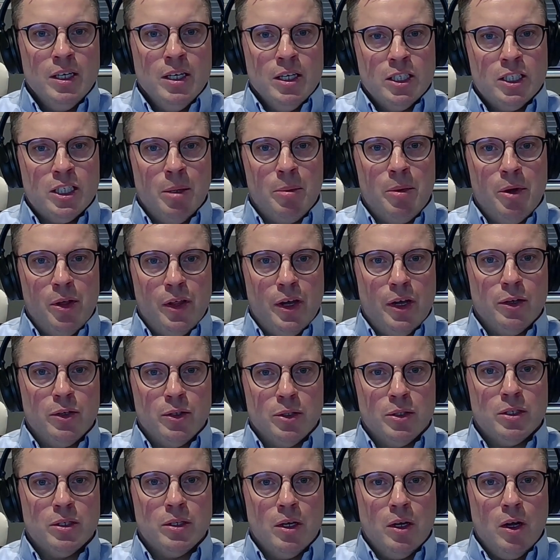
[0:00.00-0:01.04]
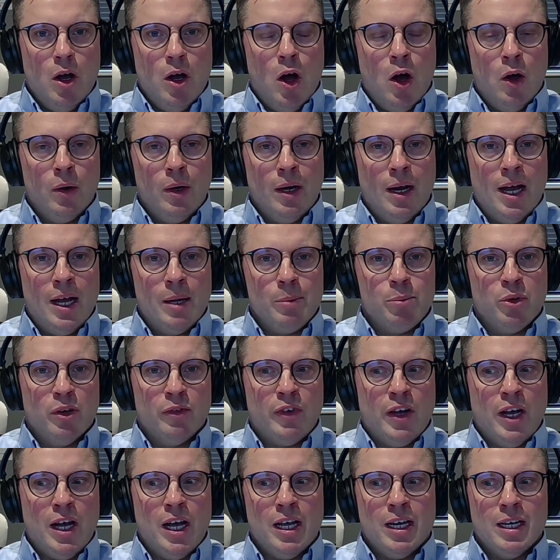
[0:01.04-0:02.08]
some of those online
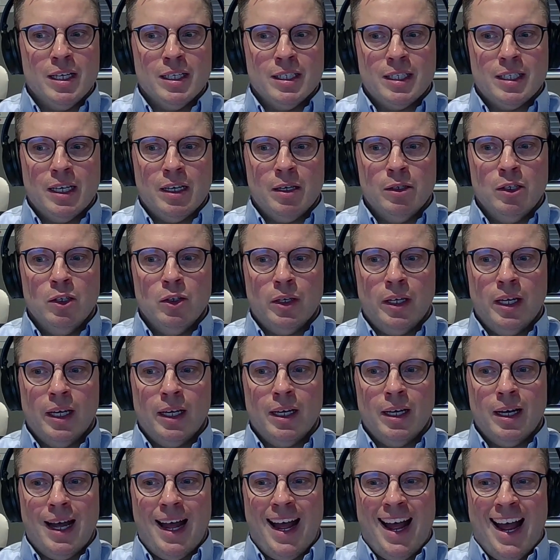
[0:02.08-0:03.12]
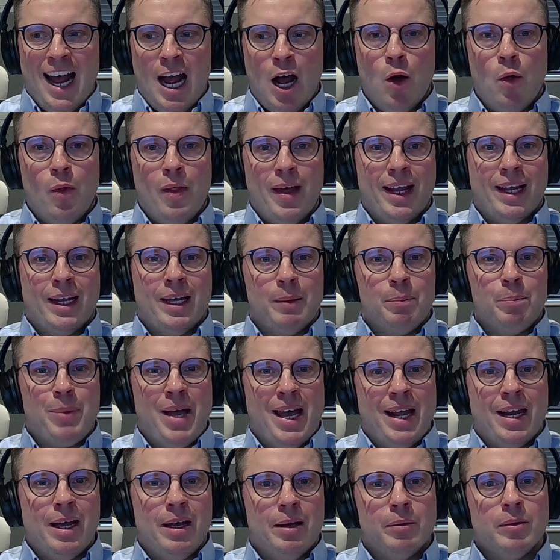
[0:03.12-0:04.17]
providers that are looking at how they can
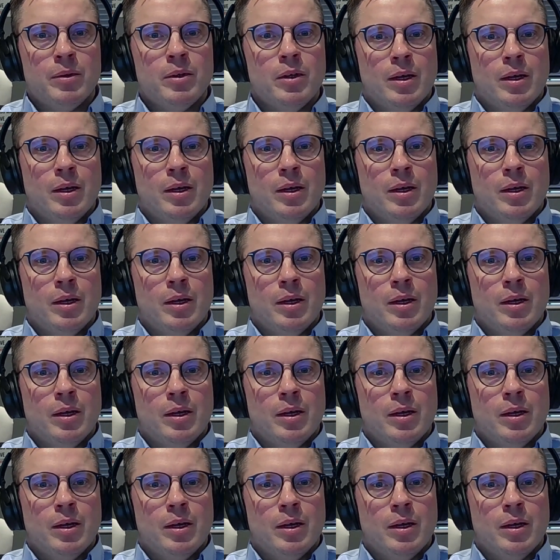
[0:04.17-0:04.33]
better